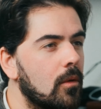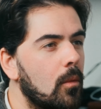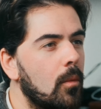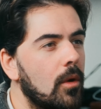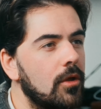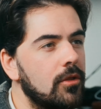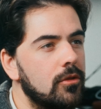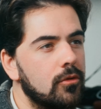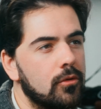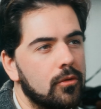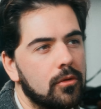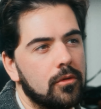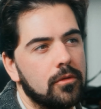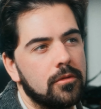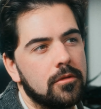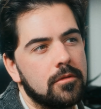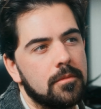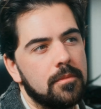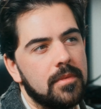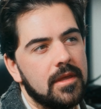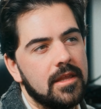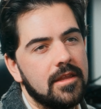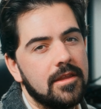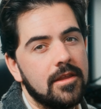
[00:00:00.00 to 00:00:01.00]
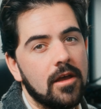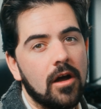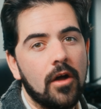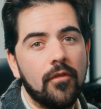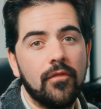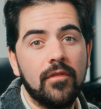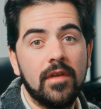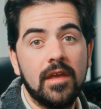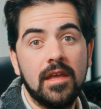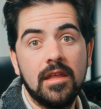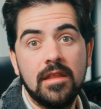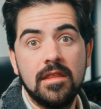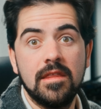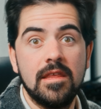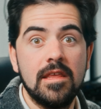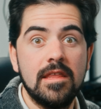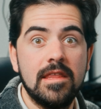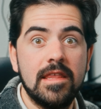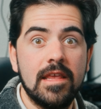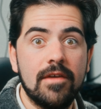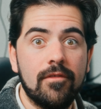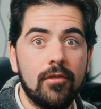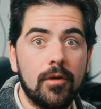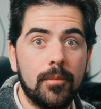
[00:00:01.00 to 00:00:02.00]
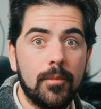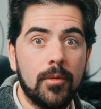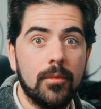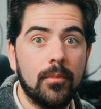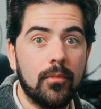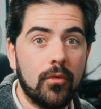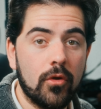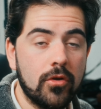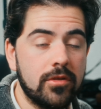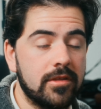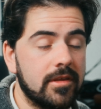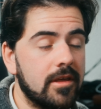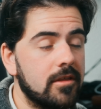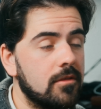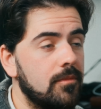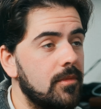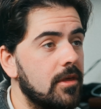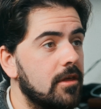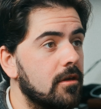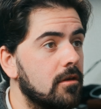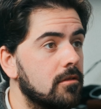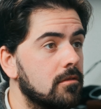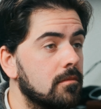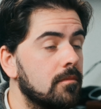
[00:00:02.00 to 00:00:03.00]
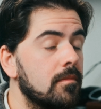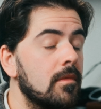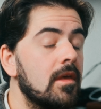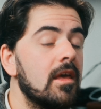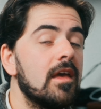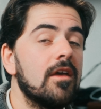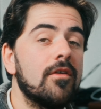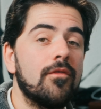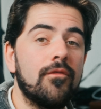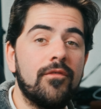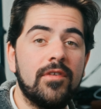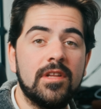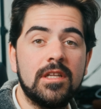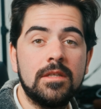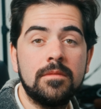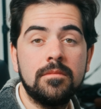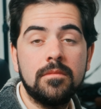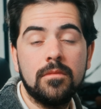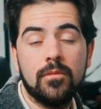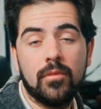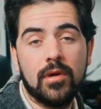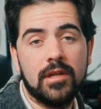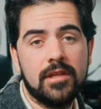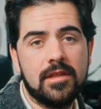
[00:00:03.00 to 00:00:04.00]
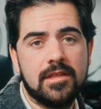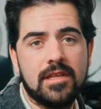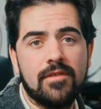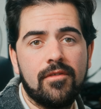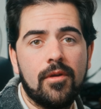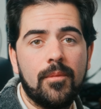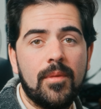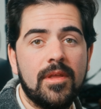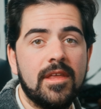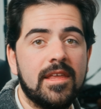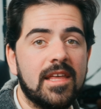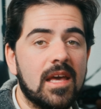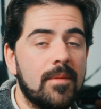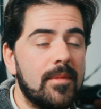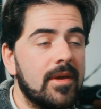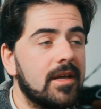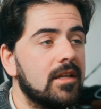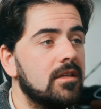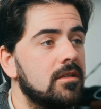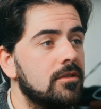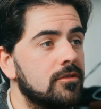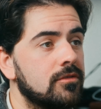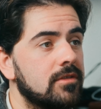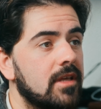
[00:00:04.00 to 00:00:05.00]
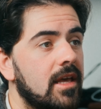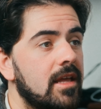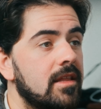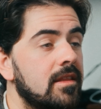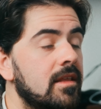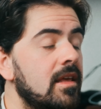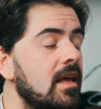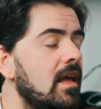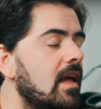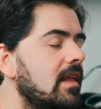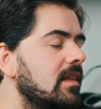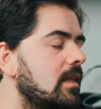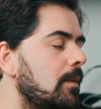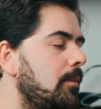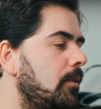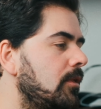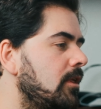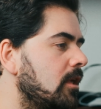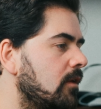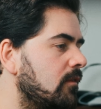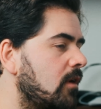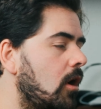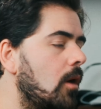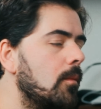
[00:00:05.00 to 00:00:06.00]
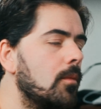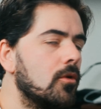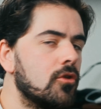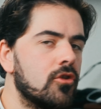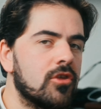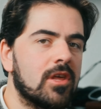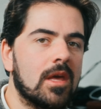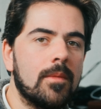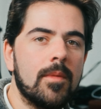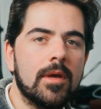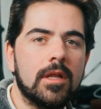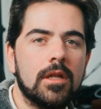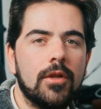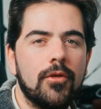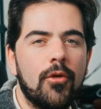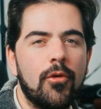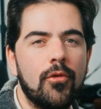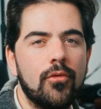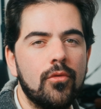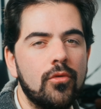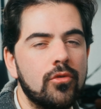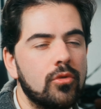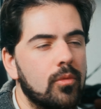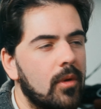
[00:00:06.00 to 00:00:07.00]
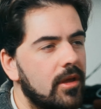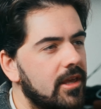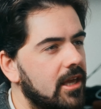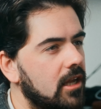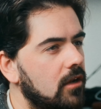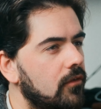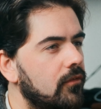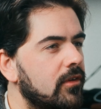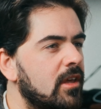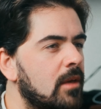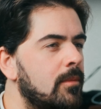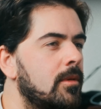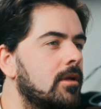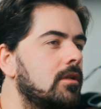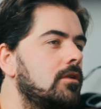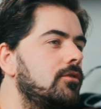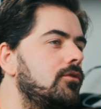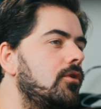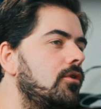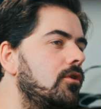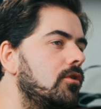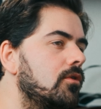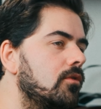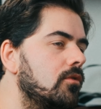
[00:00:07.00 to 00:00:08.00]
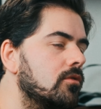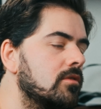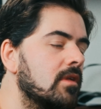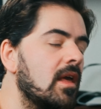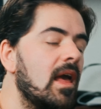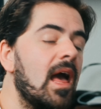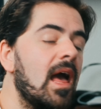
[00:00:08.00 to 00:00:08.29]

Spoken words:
what could be done in the development process because film, well, it's developing chemicals. And depending on how much chemical you use, what kind of chemical you use,